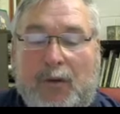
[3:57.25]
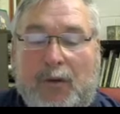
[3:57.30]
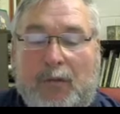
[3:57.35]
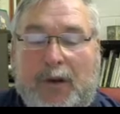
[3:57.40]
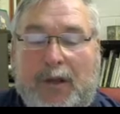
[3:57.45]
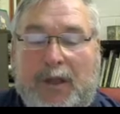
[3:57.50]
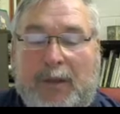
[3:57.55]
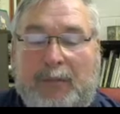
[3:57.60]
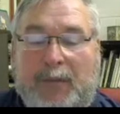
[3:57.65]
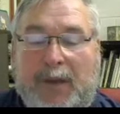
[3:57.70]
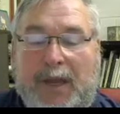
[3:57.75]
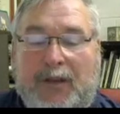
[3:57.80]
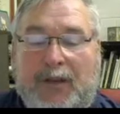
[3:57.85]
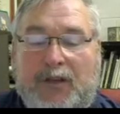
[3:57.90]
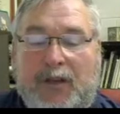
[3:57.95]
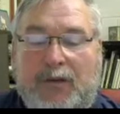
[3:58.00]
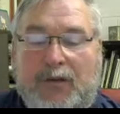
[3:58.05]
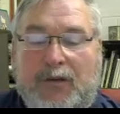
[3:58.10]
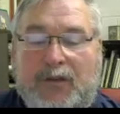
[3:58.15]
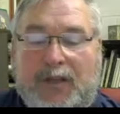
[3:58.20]
With the
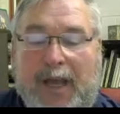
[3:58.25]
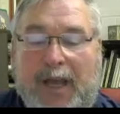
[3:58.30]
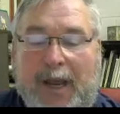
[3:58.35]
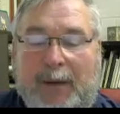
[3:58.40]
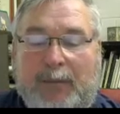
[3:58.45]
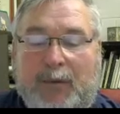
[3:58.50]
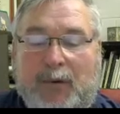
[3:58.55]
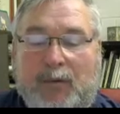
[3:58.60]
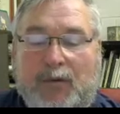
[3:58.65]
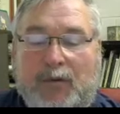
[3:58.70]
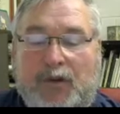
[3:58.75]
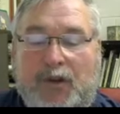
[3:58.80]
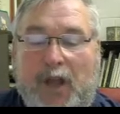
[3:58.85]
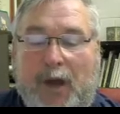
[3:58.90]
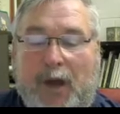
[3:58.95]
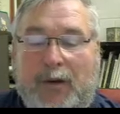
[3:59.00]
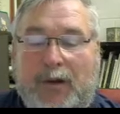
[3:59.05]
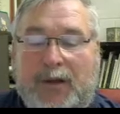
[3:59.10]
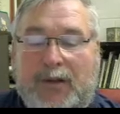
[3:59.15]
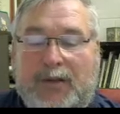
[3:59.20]
B2 sample,
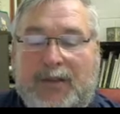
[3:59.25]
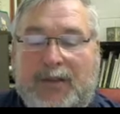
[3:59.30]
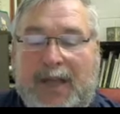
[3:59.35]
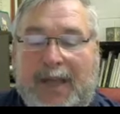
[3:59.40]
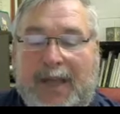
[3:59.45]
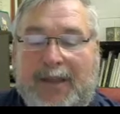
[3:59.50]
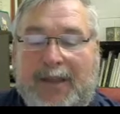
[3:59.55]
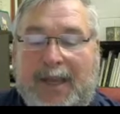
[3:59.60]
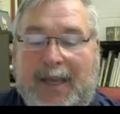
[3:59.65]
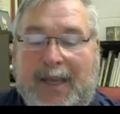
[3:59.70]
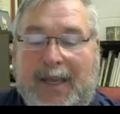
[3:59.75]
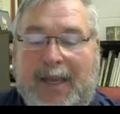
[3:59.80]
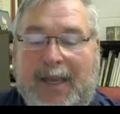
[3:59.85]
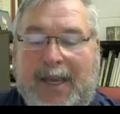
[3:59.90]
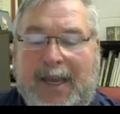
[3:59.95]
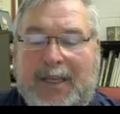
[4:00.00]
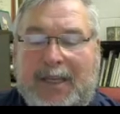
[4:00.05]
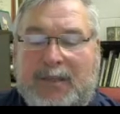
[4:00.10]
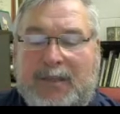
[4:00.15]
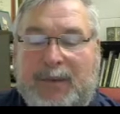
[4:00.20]
notice that the
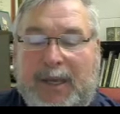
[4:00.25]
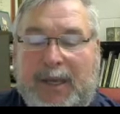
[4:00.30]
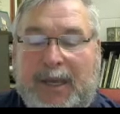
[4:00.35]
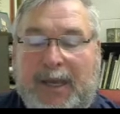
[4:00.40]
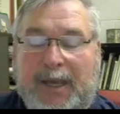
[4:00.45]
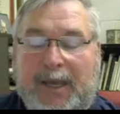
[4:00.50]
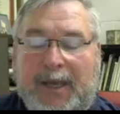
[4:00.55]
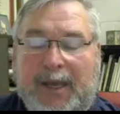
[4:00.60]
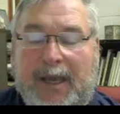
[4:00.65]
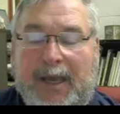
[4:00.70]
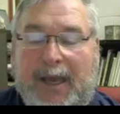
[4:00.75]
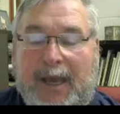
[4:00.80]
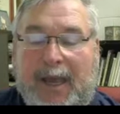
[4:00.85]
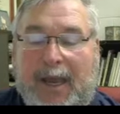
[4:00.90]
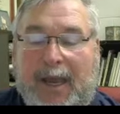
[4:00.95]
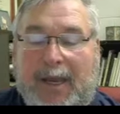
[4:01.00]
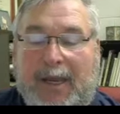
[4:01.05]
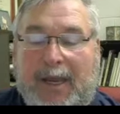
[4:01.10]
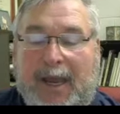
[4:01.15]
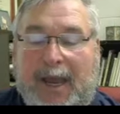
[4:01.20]
ESP
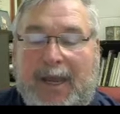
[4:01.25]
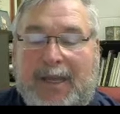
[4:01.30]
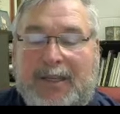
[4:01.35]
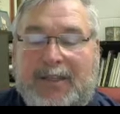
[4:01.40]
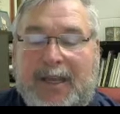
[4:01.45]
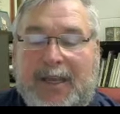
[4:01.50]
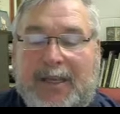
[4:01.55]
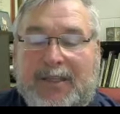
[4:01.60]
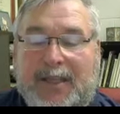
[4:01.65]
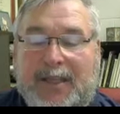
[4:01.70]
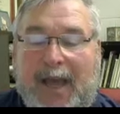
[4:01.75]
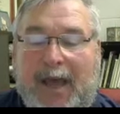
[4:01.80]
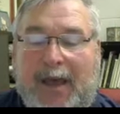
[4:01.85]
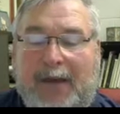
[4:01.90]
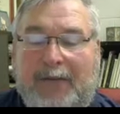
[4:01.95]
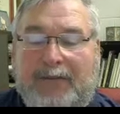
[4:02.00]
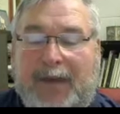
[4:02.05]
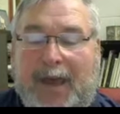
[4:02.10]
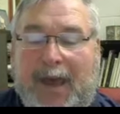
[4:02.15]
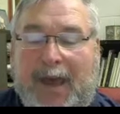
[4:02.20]
and
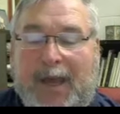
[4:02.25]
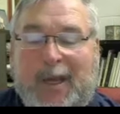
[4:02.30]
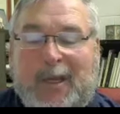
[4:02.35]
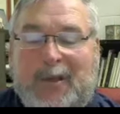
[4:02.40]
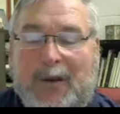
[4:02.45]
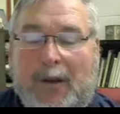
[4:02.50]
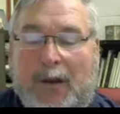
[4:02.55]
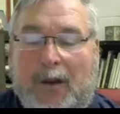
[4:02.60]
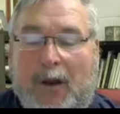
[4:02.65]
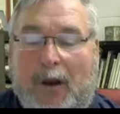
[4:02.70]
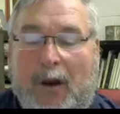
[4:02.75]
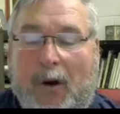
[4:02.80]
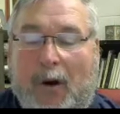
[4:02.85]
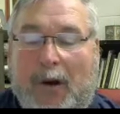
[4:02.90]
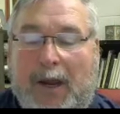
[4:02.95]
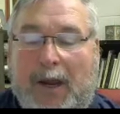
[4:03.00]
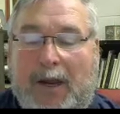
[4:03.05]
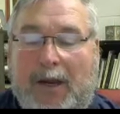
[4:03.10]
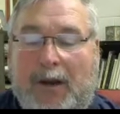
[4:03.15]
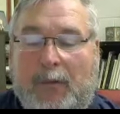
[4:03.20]
SSI values
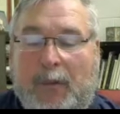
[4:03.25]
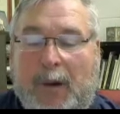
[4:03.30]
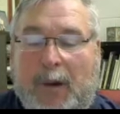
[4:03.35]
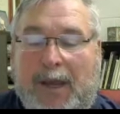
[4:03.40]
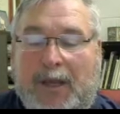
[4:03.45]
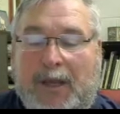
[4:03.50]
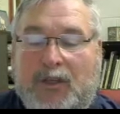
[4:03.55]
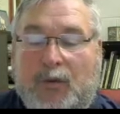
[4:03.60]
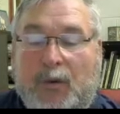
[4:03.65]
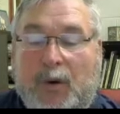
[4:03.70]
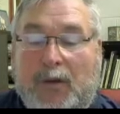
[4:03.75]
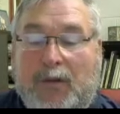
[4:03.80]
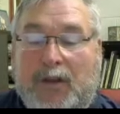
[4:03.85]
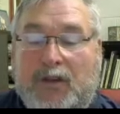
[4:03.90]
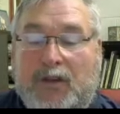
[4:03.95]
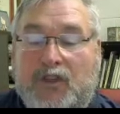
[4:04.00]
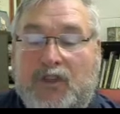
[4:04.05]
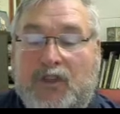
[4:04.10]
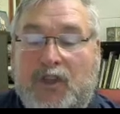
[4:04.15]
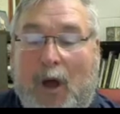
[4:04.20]
are in a range where the
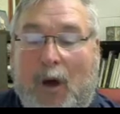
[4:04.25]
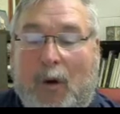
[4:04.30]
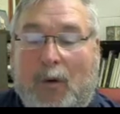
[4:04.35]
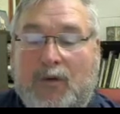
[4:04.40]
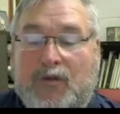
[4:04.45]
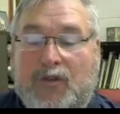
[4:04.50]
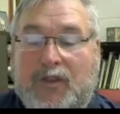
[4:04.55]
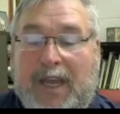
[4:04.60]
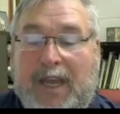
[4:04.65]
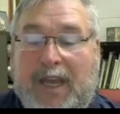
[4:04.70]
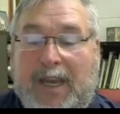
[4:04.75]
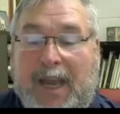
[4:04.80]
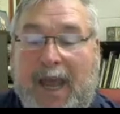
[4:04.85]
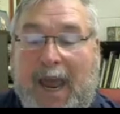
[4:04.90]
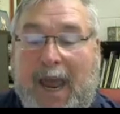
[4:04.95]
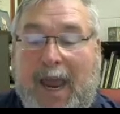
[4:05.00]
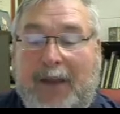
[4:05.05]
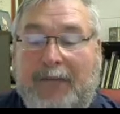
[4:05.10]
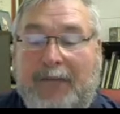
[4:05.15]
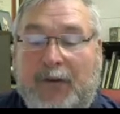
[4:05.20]
salts can
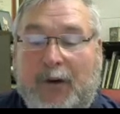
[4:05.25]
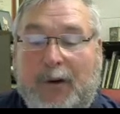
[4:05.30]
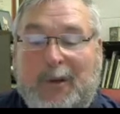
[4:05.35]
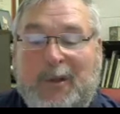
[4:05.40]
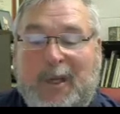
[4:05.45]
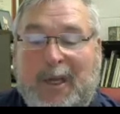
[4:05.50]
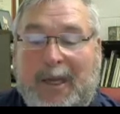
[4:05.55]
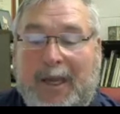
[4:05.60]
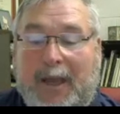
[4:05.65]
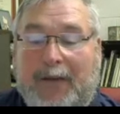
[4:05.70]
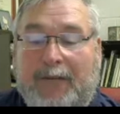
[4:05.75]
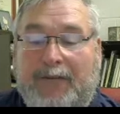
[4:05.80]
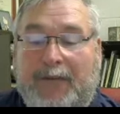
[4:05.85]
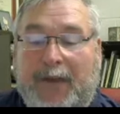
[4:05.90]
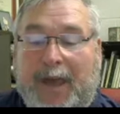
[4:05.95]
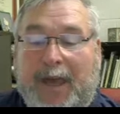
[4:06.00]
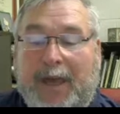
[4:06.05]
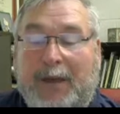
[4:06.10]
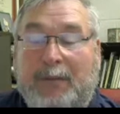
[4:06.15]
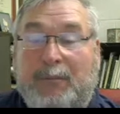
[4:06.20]
adversely
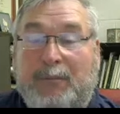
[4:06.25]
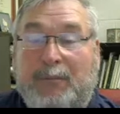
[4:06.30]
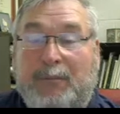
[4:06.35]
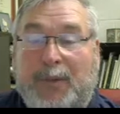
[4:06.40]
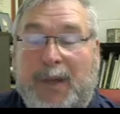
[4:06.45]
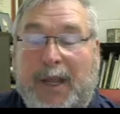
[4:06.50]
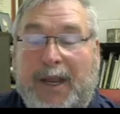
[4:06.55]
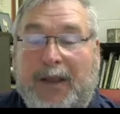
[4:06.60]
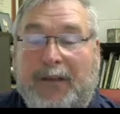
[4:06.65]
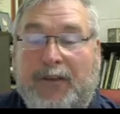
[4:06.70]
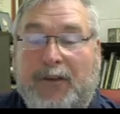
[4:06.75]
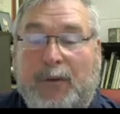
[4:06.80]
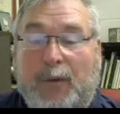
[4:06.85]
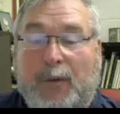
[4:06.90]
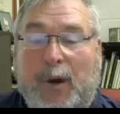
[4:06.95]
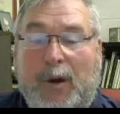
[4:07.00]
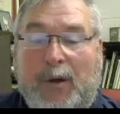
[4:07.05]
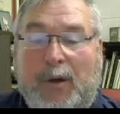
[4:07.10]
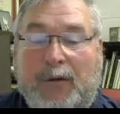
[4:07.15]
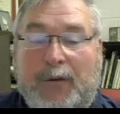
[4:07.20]
affect plant
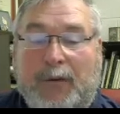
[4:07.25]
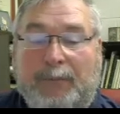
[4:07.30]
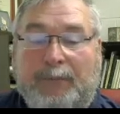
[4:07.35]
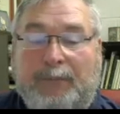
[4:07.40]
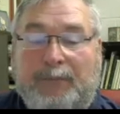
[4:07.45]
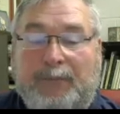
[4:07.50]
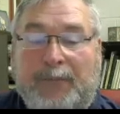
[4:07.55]
growth.